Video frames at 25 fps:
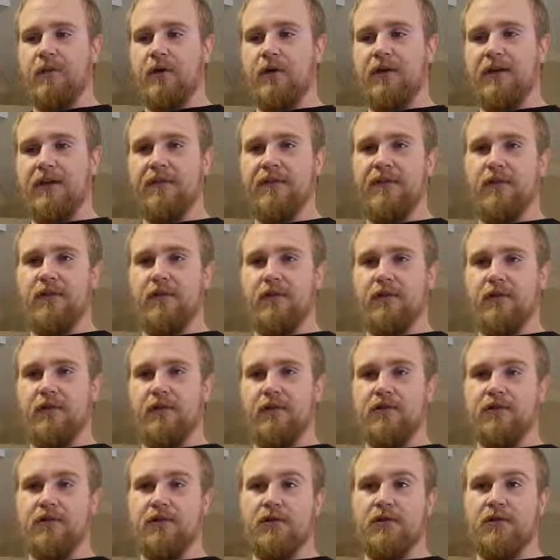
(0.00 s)
multifamily
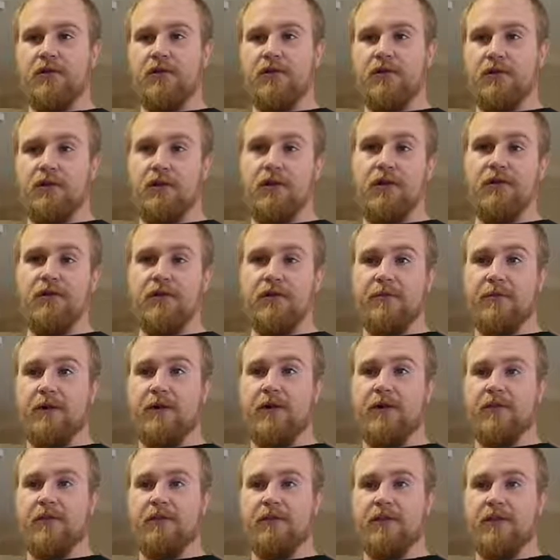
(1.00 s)
commercial encourages
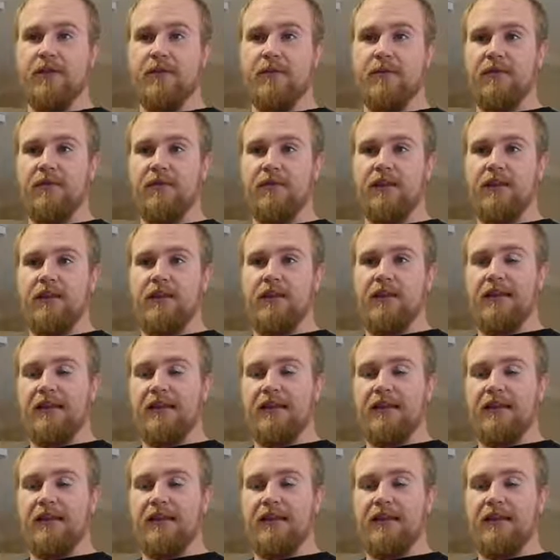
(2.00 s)
partnerships,